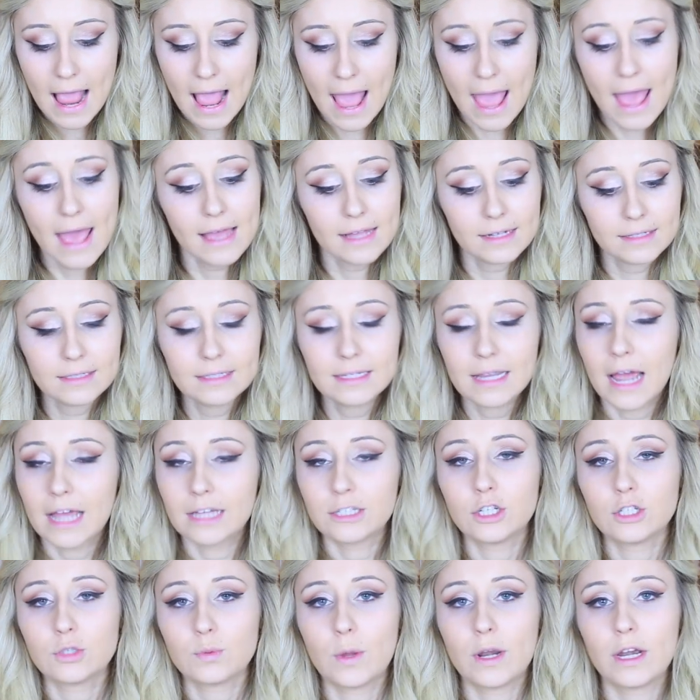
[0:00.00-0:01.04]
And I
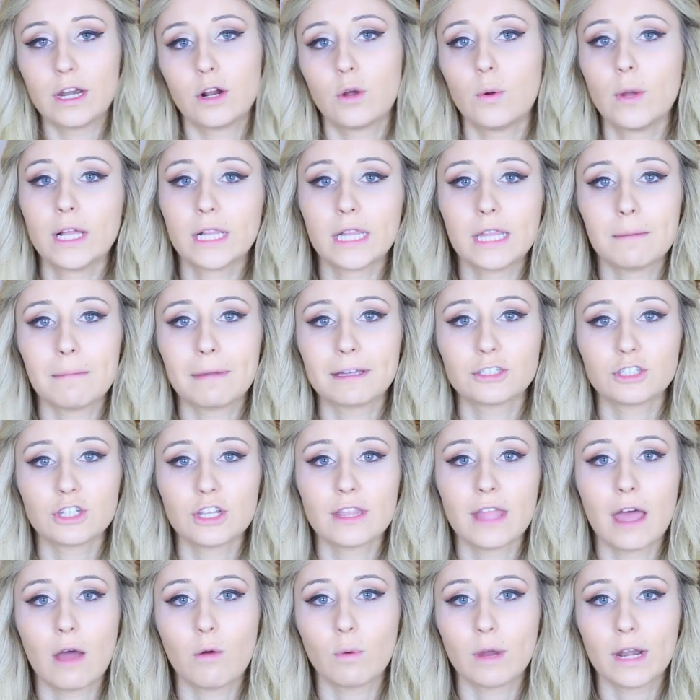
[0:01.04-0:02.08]
just wanted to quickly
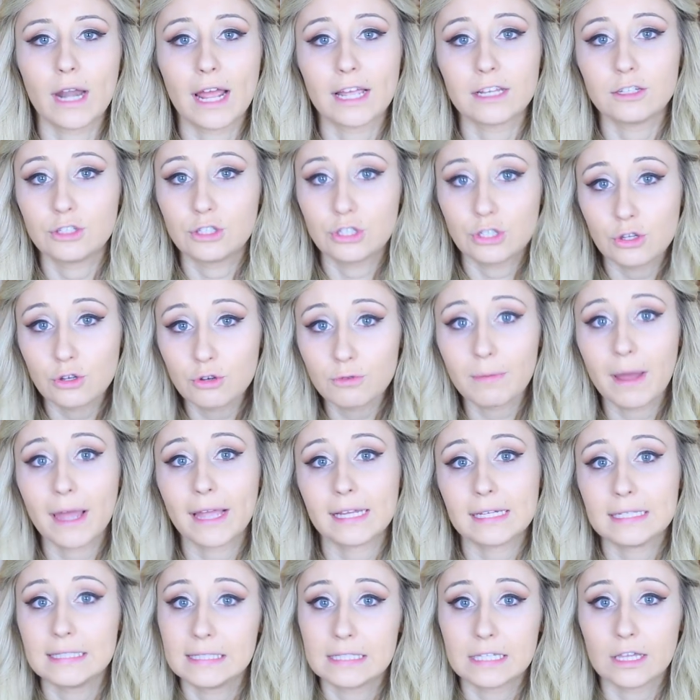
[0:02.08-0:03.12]
mention that when I do my
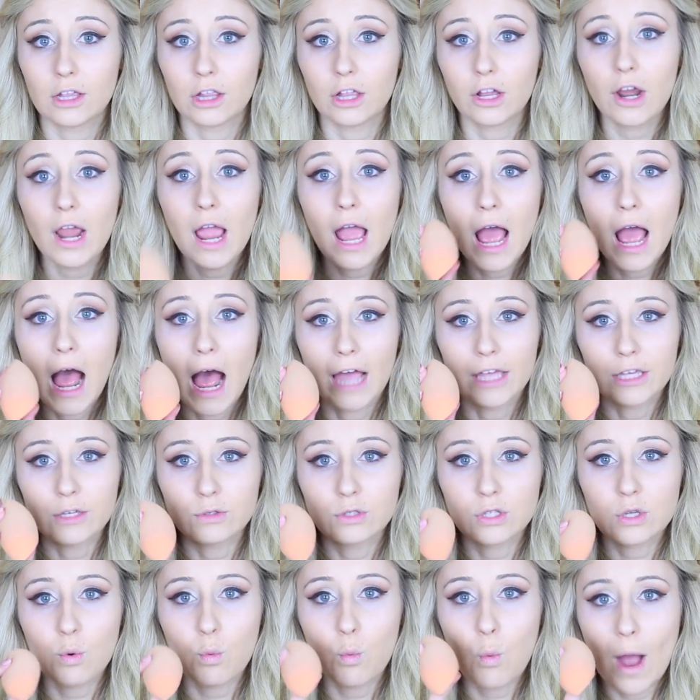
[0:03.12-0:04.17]
concealer, I
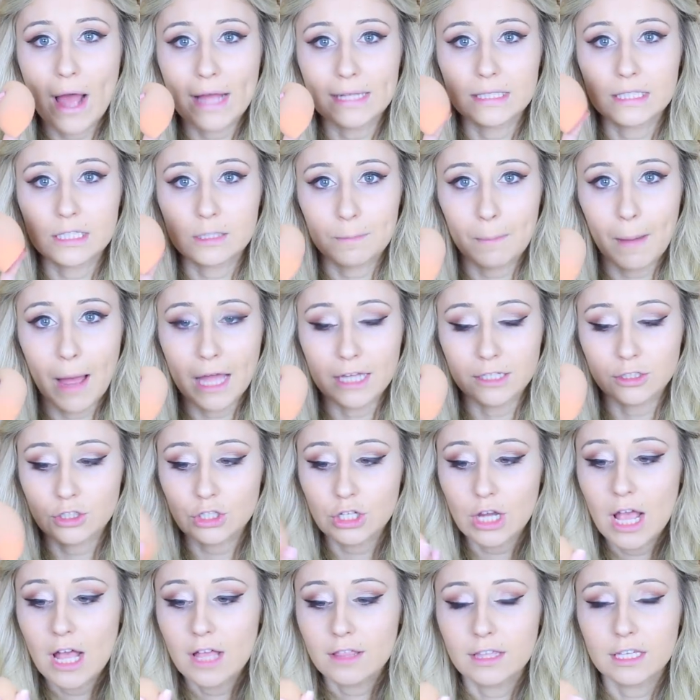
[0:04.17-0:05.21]
use a wet sponge.
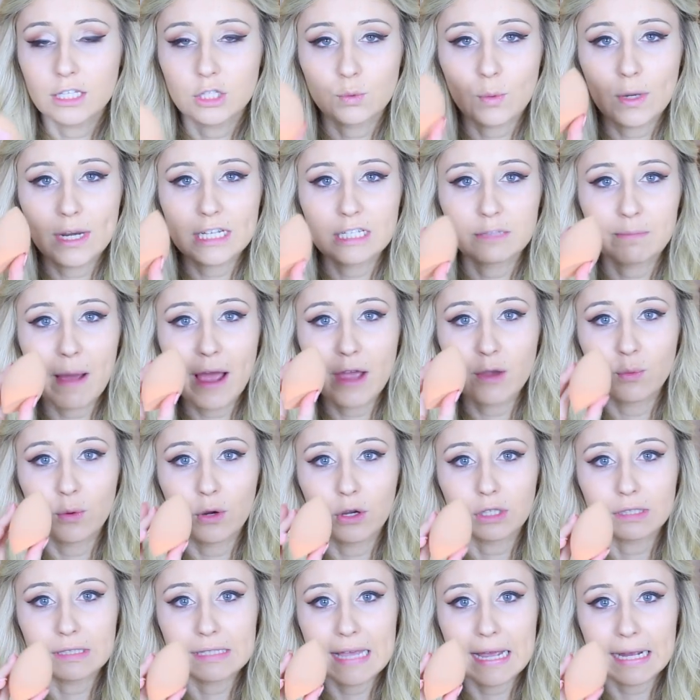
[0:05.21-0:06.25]
This one is by
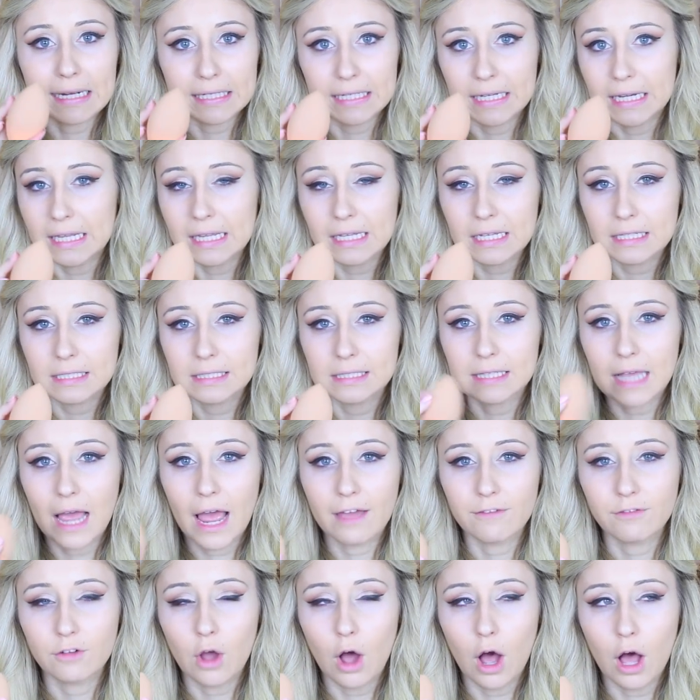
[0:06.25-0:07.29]
Real Techniques.
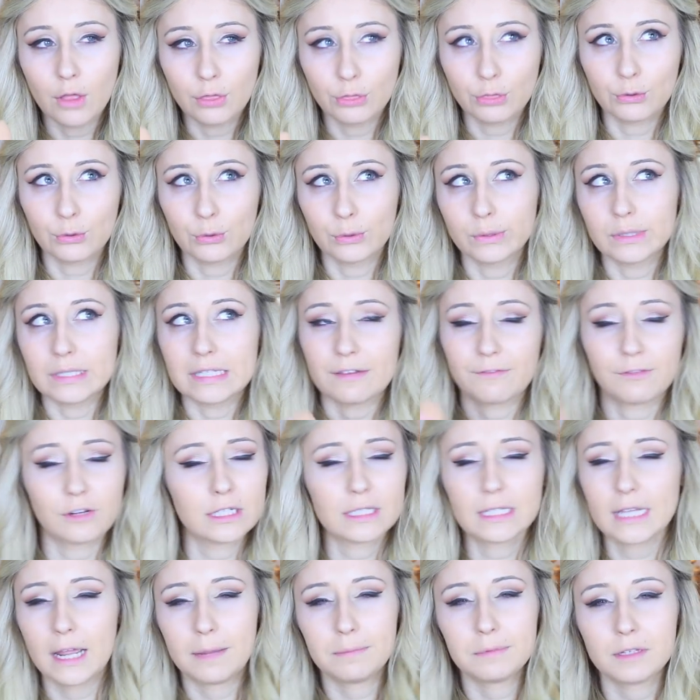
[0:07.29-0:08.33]
I've gone through
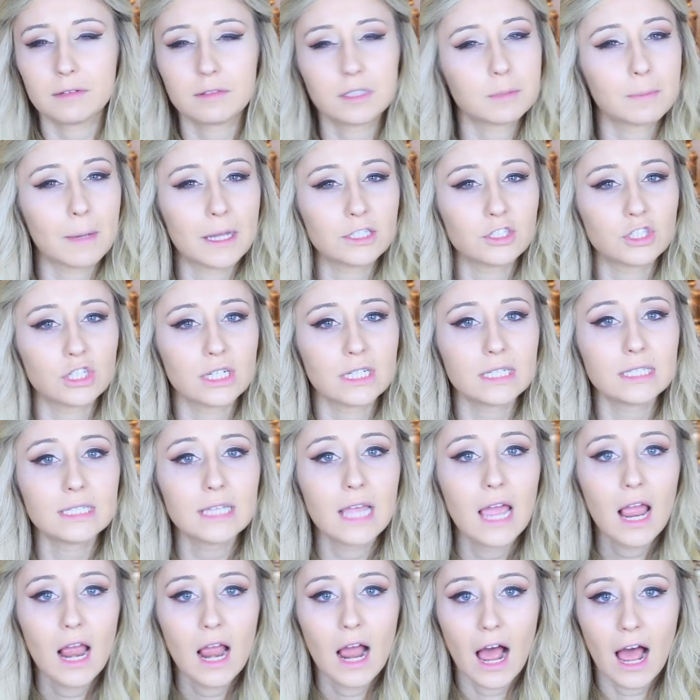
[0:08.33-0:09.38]
different types of sponges.
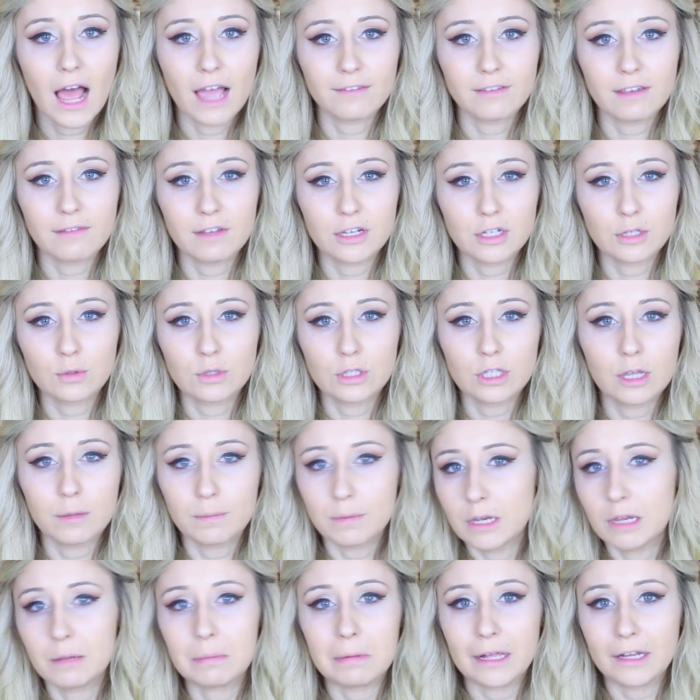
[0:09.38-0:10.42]
I've even used the
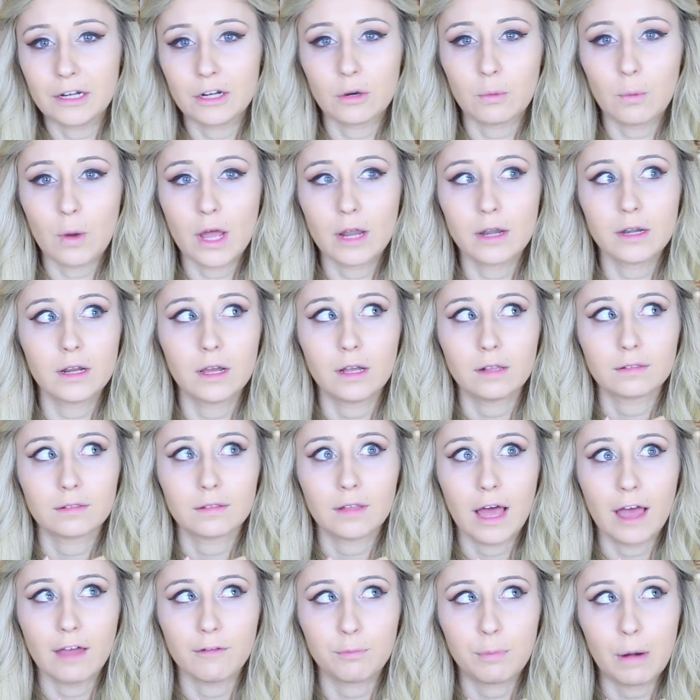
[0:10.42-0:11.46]
Beauty Blender one.
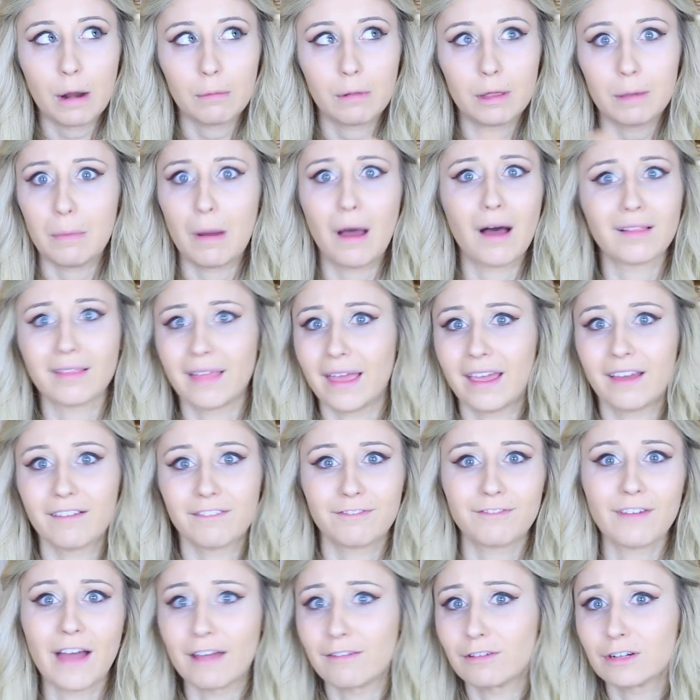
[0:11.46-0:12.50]
I've probably bought like
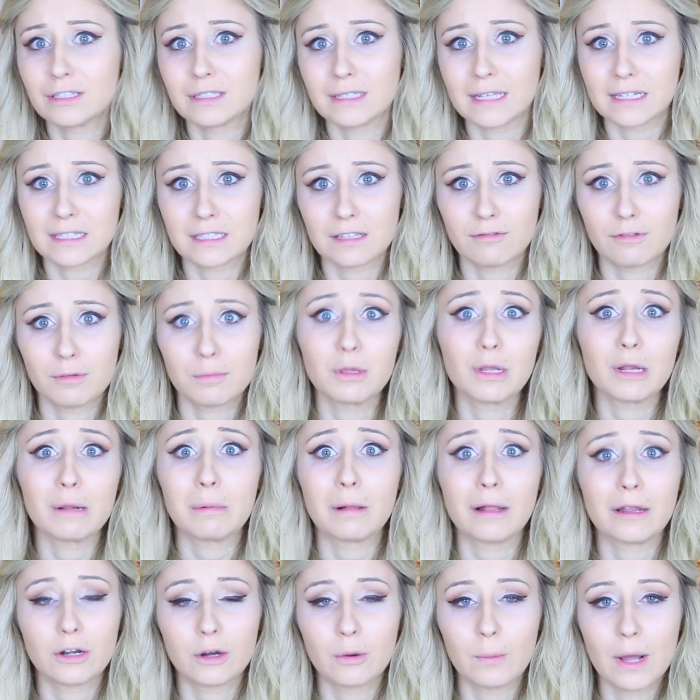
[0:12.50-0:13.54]
5 or 6 of the Beauty
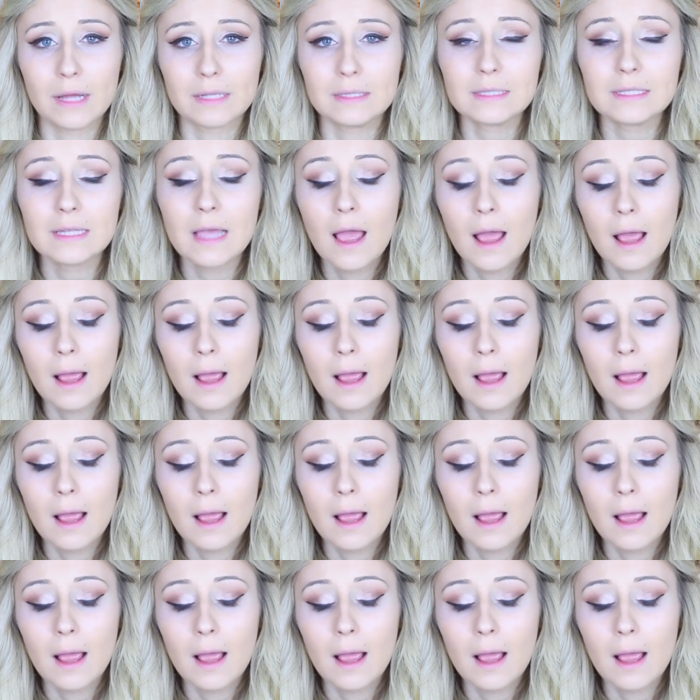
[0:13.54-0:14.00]
Blender ones.